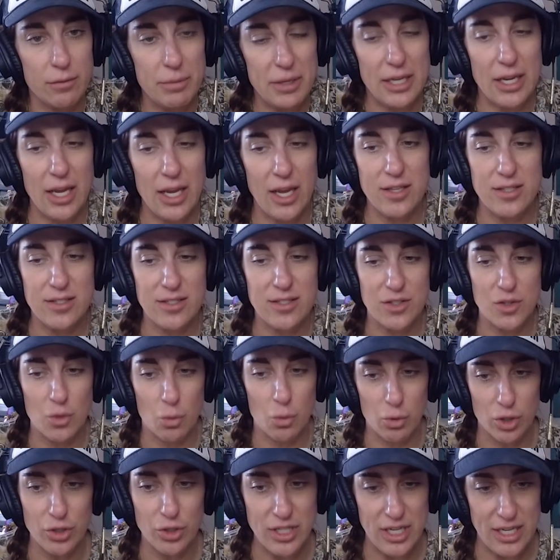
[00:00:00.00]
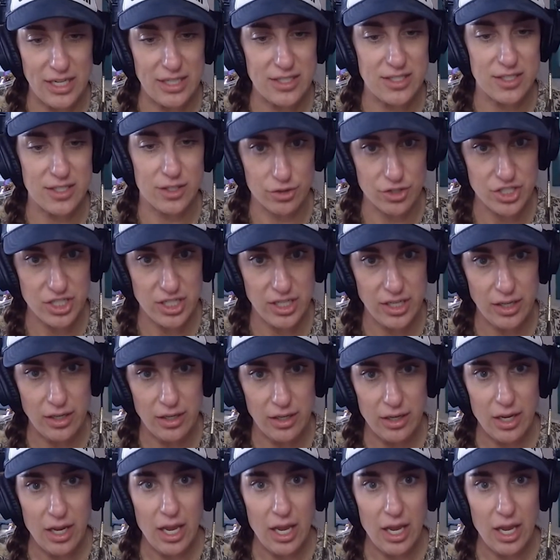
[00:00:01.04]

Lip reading: because the world needs energy.